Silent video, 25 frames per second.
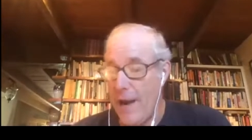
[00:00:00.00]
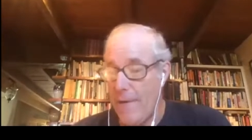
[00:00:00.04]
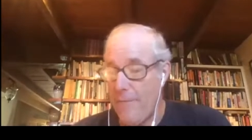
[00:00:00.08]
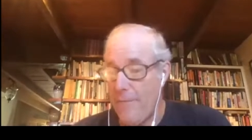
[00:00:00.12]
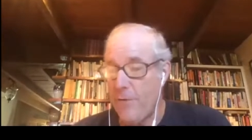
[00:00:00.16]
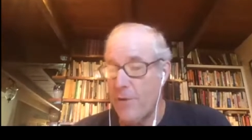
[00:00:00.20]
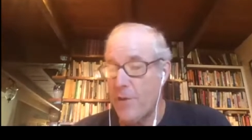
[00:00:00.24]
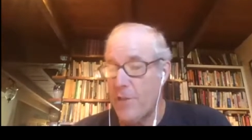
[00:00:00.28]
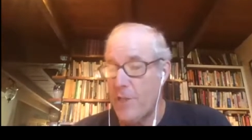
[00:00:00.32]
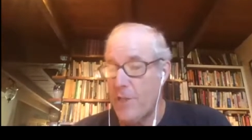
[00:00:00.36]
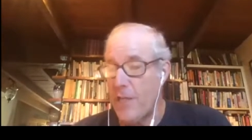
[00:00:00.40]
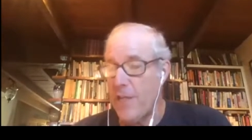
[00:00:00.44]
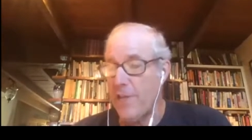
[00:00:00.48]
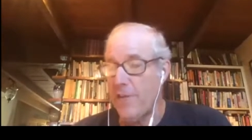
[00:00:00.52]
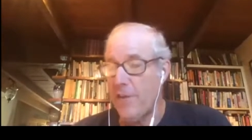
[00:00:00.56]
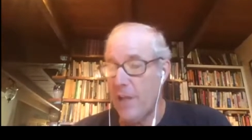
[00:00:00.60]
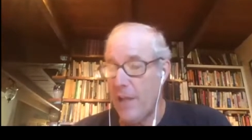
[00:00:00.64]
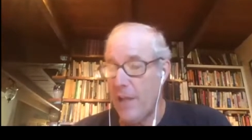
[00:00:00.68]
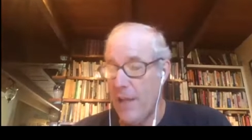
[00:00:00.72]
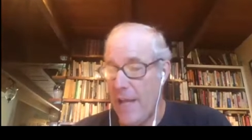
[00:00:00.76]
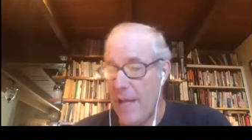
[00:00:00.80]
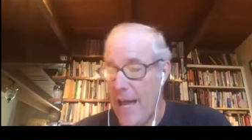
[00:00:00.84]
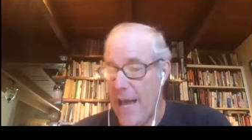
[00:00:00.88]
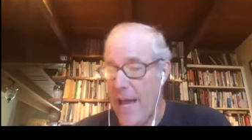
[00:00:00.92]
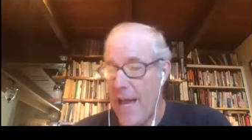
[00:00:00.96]

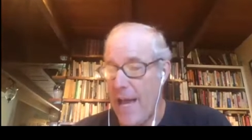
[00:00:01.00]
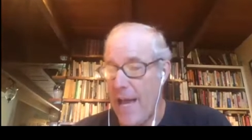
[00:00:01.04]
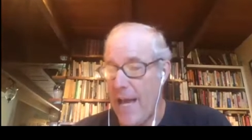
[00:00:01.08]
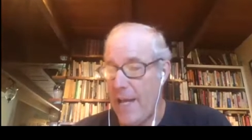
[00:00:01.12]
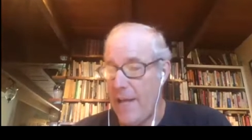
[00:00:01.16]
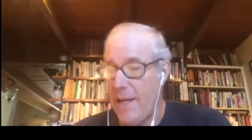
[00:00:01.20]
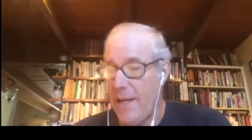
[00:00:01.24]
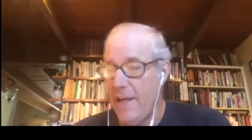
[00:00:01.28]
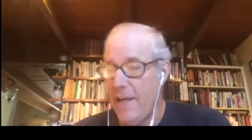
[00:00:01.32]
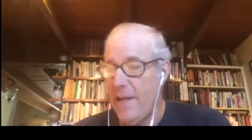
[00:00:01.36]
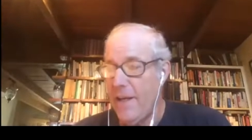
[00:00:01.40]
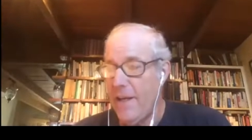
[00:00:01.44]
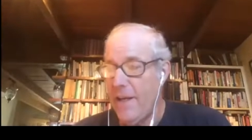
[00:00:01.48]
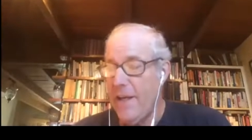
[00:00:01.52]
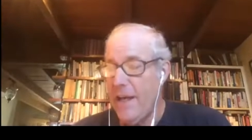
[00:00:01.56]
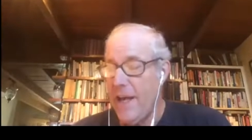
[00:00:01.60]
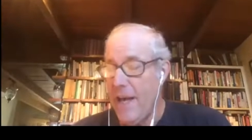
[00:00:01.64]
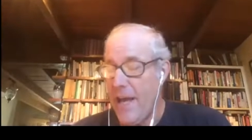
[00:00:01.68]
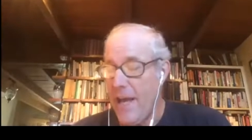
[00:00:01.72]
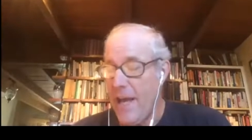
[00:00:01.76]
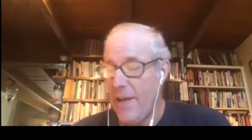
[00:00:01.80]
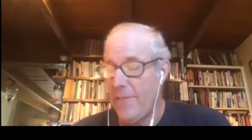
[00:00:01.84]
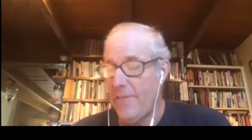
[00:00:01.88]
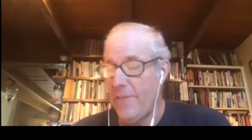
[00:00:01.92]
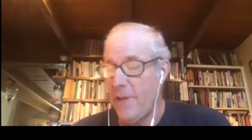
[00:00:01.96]
leveraging the land
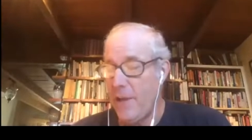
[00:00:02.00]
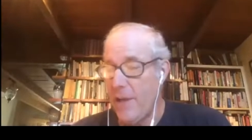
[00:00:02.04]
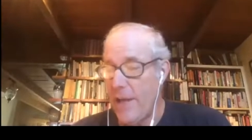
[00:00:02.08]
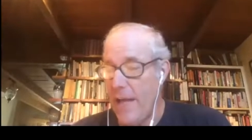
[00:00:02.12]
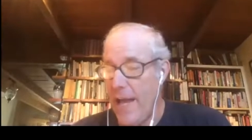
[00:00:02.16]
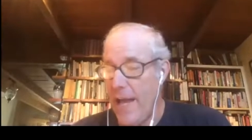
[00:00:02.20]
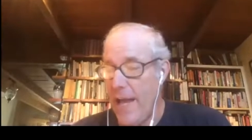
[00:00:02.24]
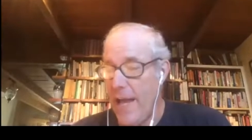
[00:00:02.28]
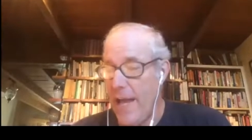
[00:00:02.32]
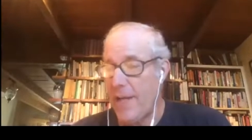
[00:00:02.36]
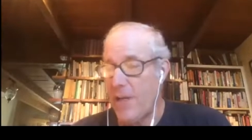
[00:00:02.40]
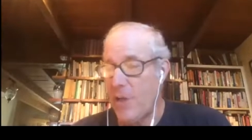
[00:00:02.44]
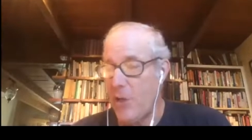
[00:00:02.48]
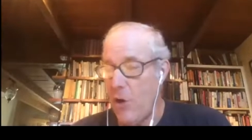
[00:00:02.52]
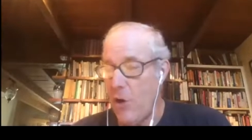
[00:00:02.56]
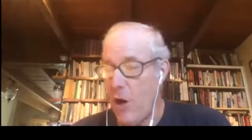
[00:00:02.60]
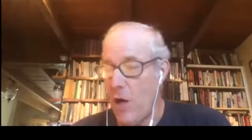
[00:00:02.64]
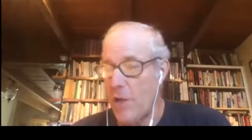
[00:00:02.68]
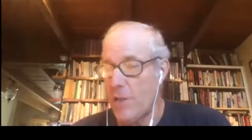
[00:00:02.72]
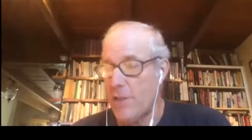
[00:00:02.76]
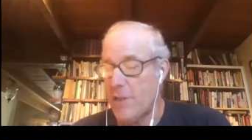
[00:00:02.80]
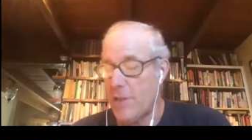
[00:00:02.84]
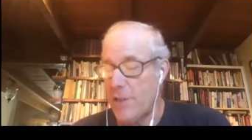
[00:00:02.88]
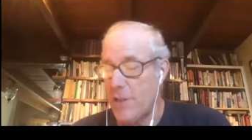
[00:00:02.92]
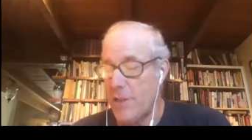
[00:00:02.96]
and the land
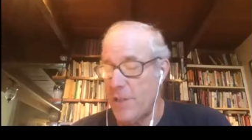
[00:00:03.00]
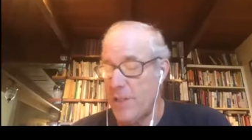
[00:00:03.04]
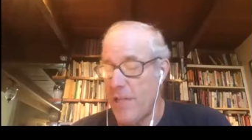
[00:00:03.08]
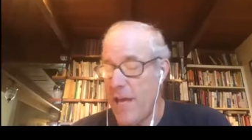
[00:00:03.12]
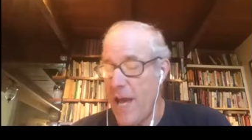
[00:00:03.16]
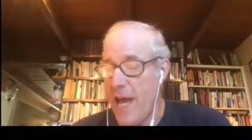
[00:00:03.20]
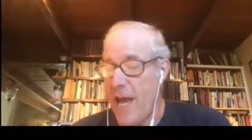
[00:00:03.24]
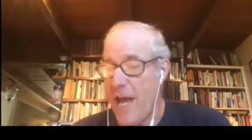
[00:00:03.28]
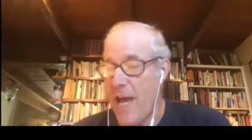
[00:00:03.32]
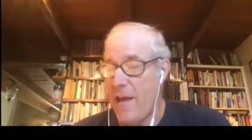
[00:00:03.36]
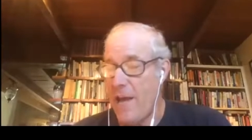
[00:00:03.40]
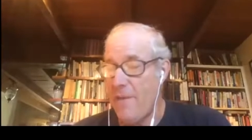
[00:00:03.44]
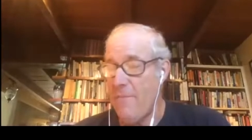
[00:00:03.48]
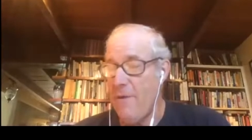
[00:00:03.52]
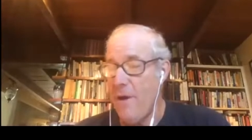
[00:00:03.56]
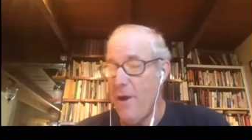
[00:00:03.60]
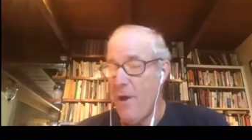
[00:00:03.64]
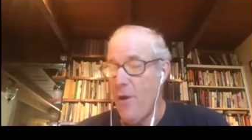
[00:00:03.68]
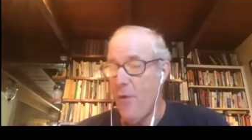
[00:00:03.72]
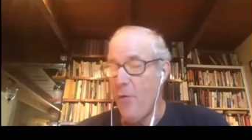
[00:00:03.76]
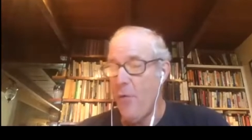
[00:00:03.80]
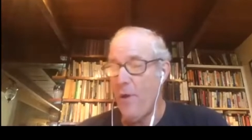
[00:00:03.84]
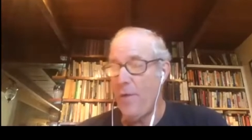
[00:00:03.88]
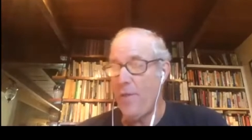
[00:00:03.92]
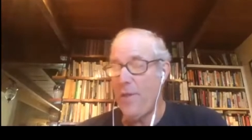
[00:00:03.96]
costs the same
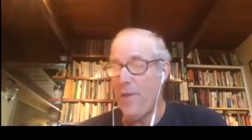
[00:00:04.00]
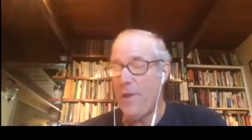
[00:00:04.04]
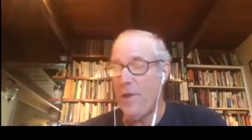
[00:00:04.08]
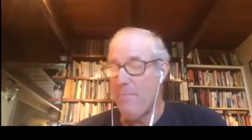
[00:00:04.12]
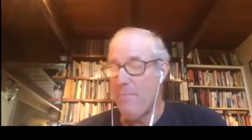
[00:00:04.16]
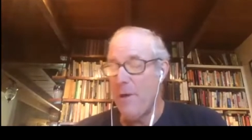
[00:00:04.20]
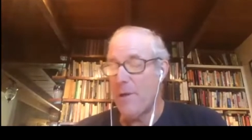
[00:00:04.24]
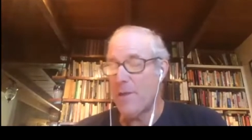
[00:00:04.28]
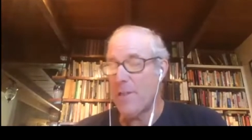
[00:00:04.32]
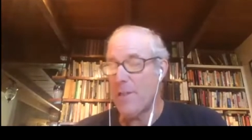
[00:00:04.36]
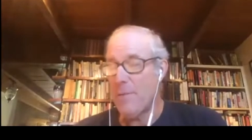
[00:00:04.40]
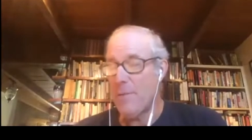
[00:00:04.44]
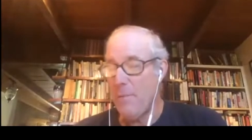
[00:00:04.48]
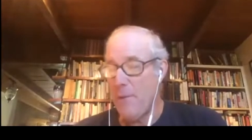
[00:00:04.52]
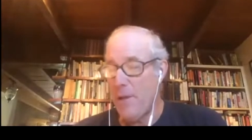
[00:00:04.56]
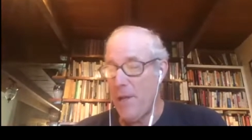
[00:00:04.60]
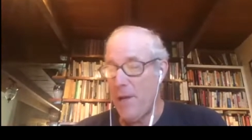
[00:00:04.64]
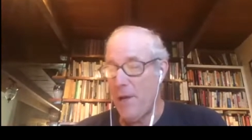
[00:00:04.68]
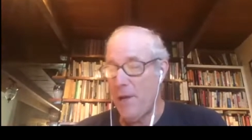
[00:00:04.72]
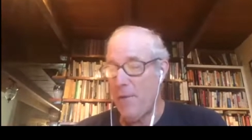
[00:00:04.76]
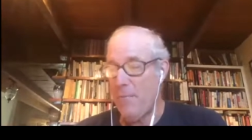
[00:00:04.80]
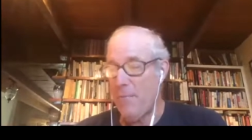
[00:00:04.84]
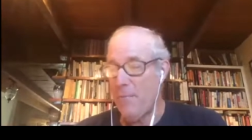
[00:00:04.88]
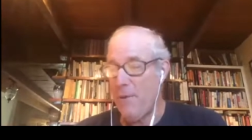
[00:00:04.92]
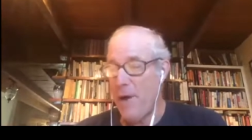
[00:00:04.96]
whether you run
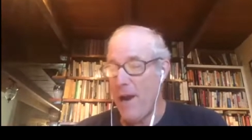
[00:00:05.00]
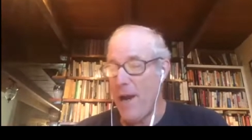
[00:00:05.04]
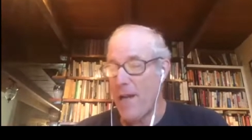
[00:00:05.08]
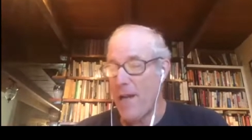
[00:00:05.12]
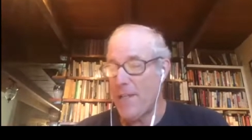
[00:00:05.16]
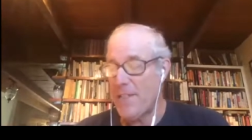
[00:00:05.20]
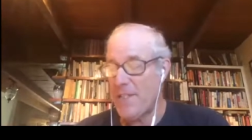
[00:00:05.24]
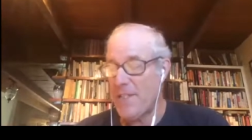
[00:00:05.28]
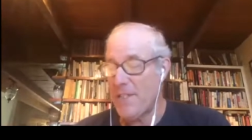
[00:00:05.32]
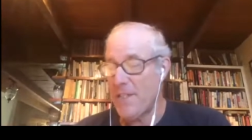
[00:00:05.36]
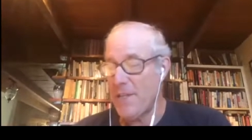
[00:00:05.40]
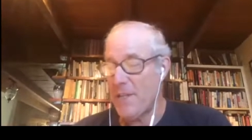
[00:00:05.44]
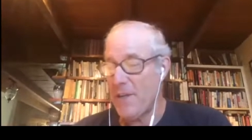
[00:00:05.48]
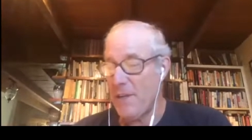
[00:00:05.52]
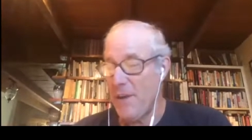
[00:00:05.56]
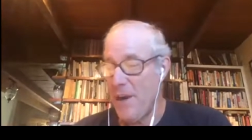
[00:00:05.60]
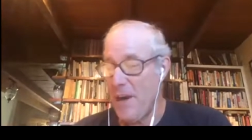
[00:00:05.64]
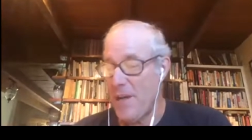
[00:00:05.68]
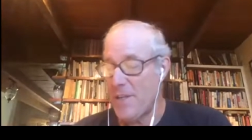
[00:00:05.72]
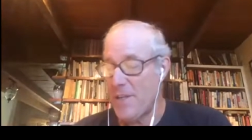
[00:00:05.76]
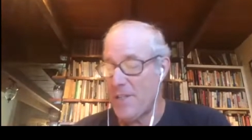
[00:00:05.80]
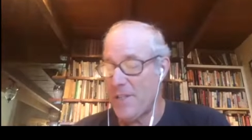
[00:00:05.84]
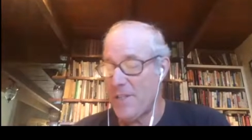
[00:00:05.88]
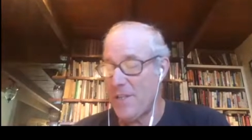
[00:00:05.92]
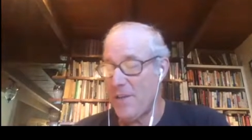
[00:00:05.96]
multiple
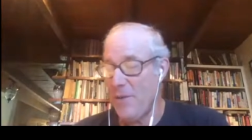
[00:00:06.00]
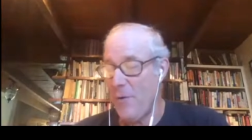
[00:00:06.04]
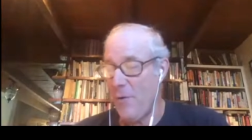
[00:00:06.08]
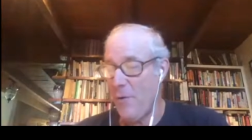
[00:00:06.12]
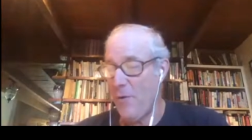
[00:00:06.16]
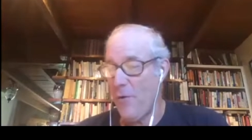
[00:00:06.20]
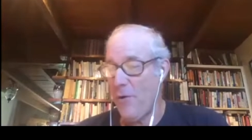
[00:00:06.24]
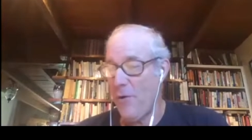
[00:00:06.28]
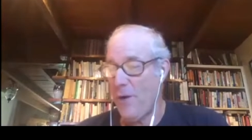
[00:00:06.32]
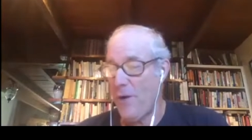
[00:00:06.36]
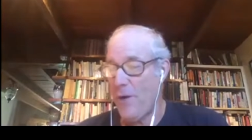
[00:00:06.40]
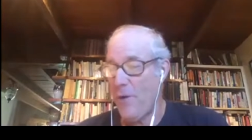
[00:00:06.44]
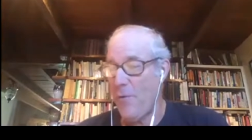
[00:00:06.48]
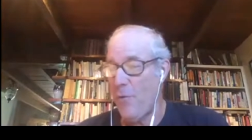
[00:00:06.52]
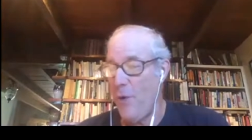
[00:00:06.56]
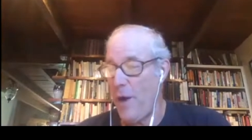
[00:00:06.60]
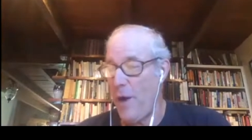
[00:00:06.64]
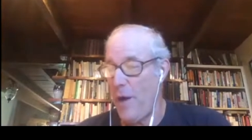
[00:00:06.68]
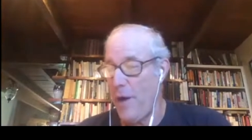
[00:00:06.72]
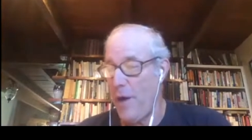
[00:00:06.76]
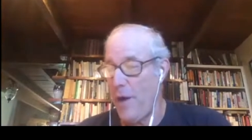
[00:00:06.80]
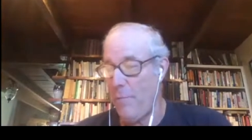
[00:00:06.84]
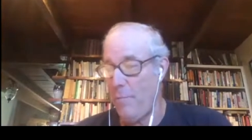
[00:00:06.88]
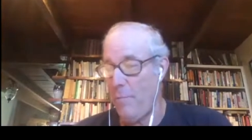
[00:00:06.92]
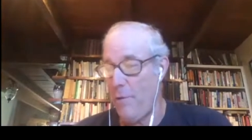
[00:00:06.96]
enterprises across it or only
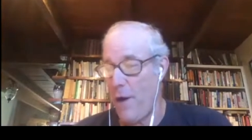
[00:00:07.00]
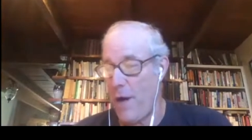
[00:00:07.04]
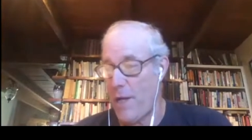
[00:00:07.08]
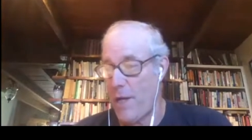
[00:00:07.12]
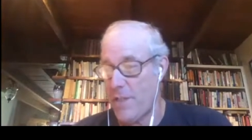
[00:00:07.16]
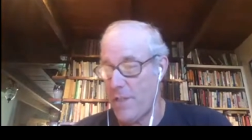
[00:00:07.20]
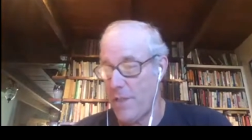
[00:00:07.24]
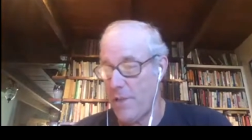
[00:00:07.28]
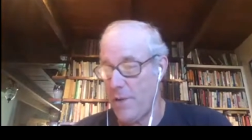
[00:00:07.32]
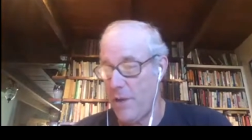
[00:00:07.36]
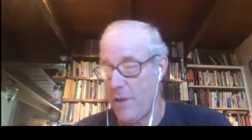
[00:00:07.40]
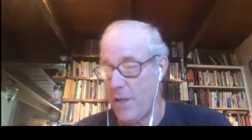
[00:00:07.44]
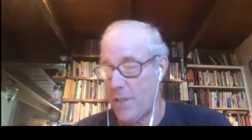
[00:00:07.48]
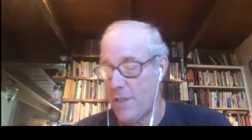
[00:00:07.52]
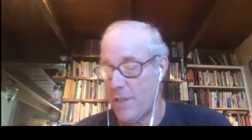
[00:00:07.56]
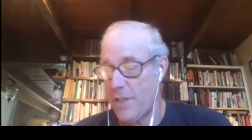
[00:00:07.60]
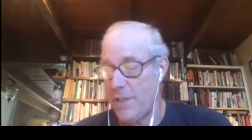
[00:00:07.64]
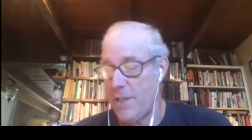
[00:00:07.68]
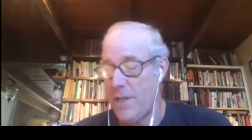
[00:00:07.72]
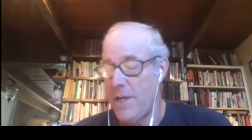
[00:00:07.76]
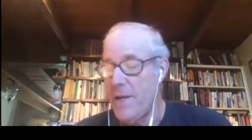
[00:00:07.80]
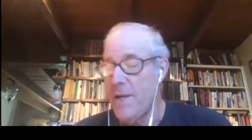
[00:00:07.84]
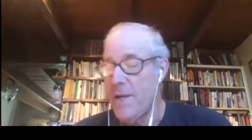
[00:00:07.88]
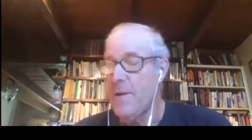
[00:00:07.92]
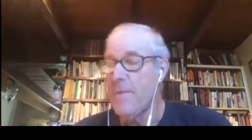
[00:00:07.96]
one enterprise
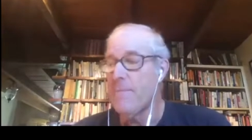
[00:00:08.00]
across it.